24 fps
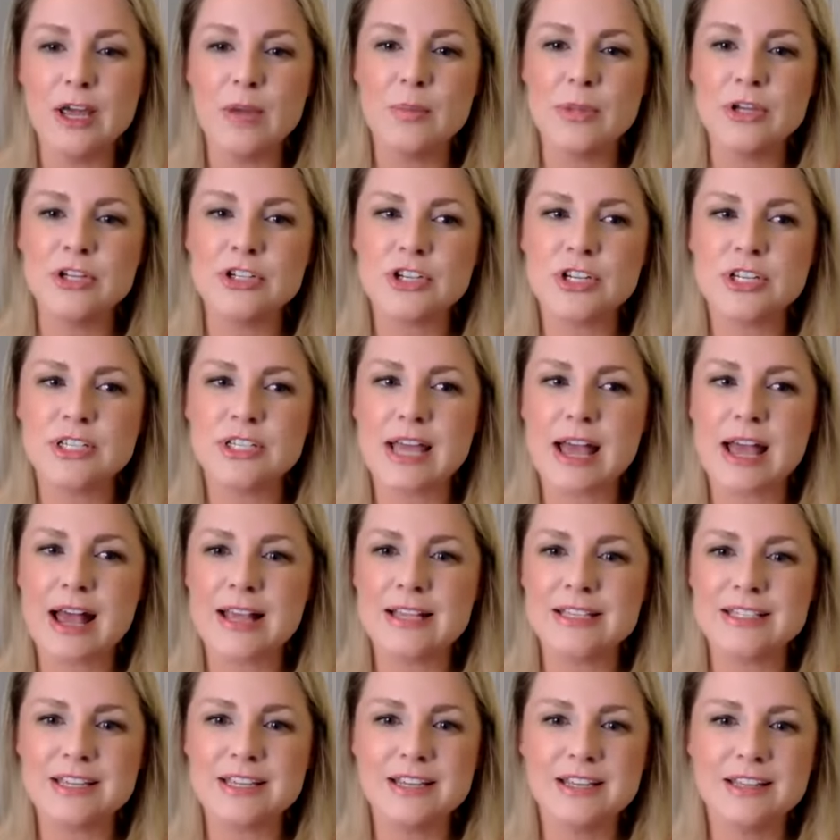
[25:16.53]
but just
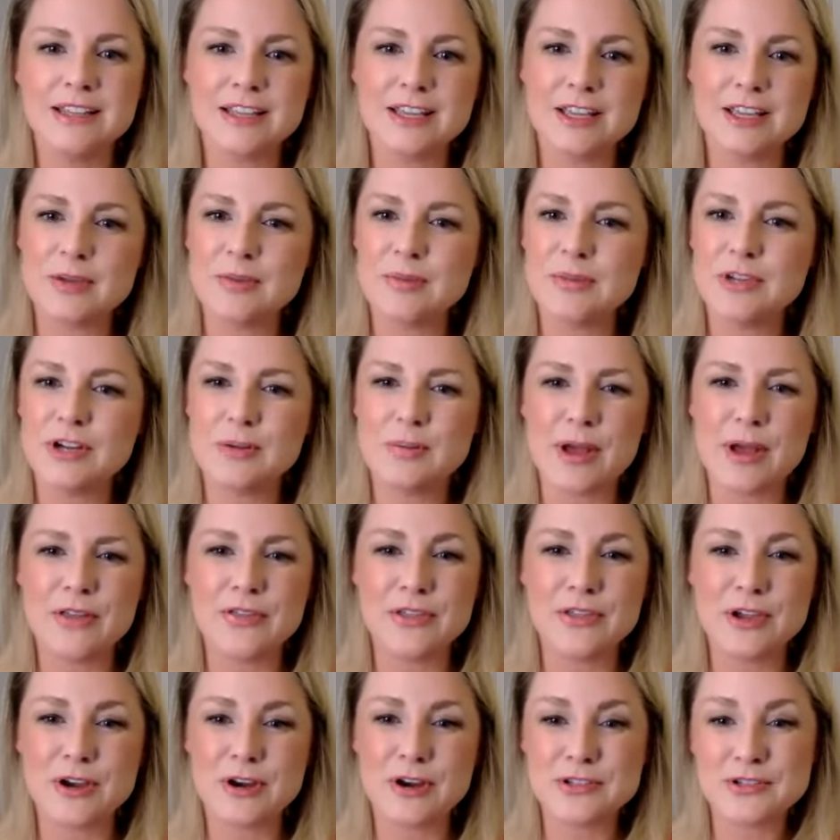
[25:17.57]
asking them,
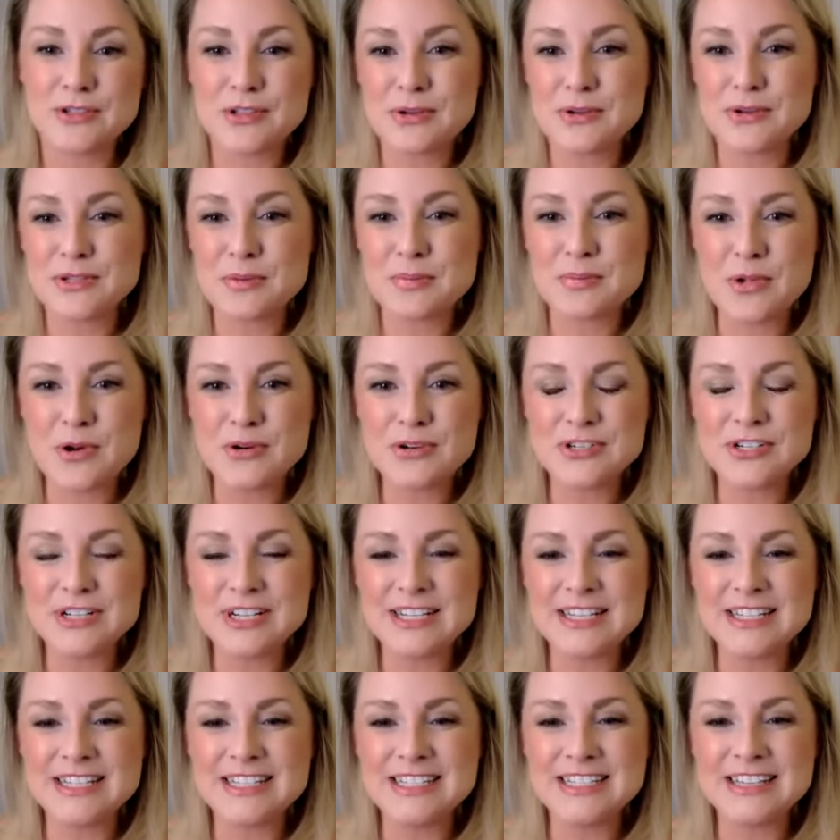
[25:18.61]
about those
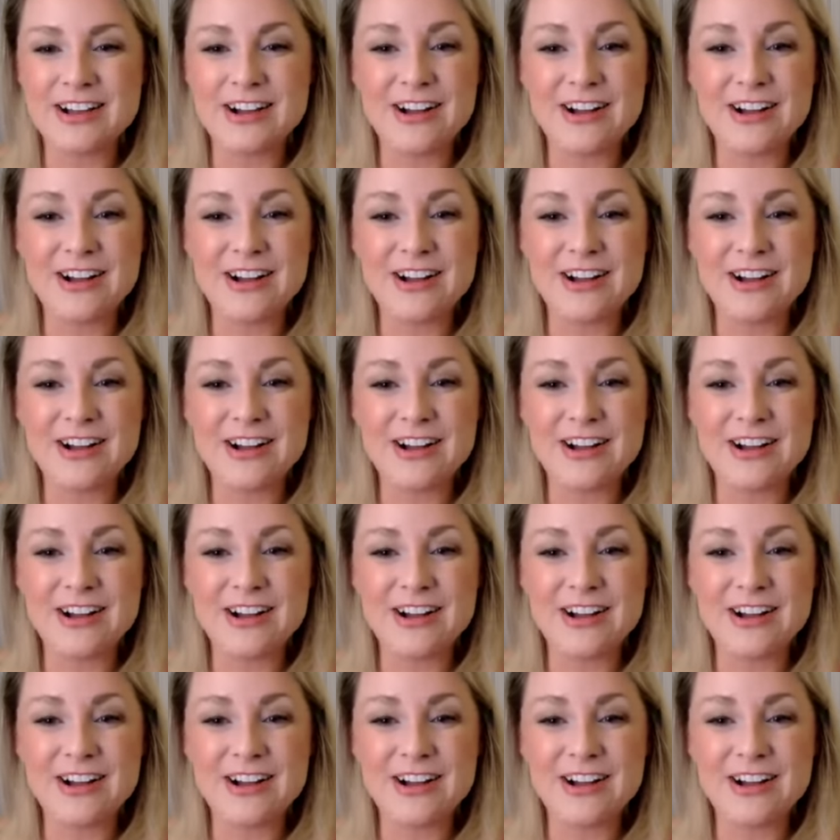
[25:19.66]
emotions,